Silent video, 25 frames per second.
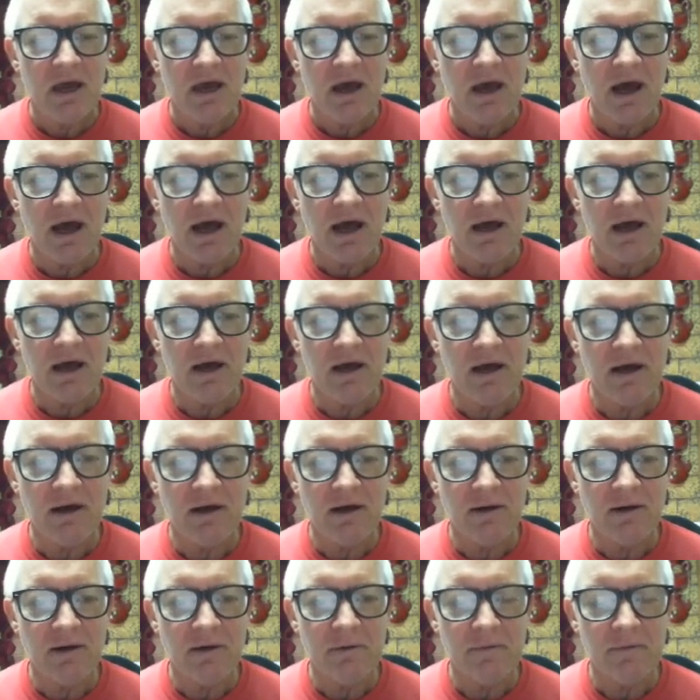
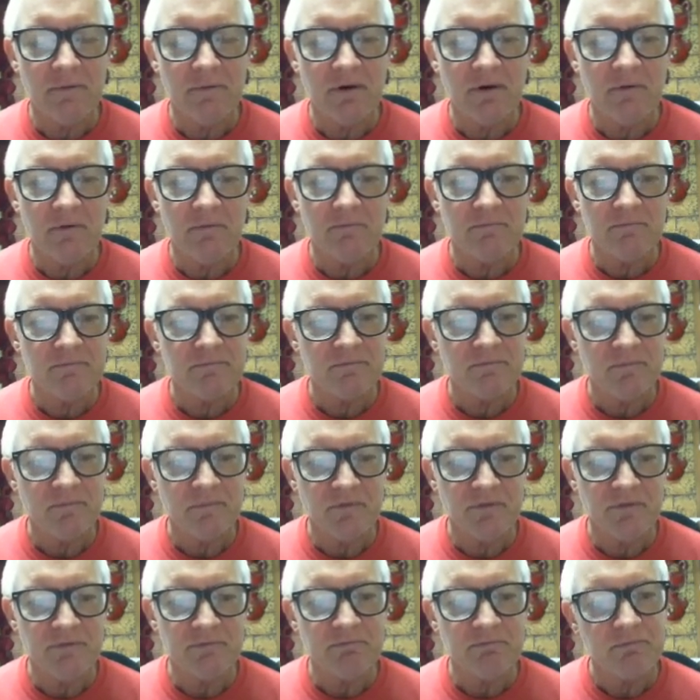
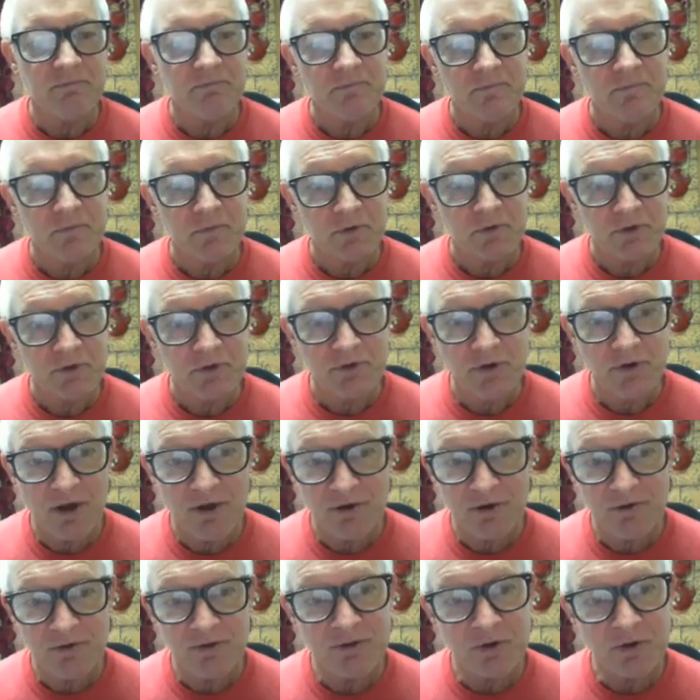
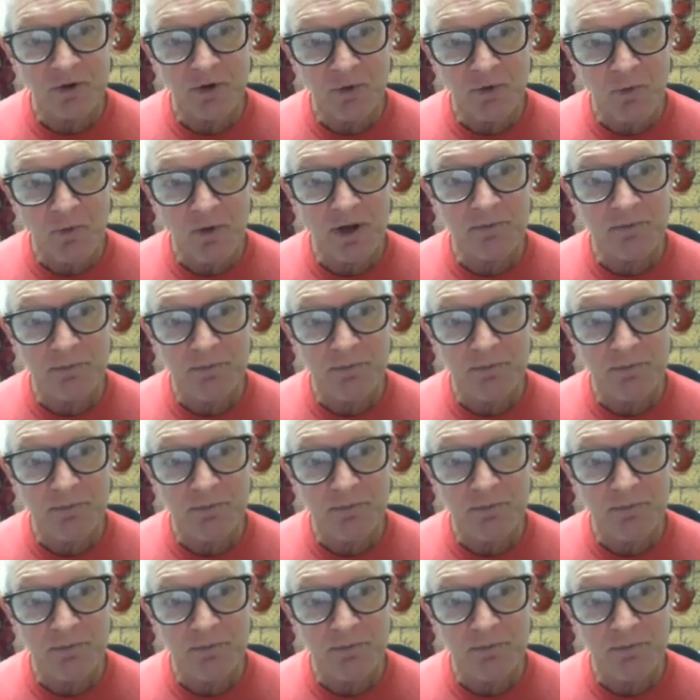231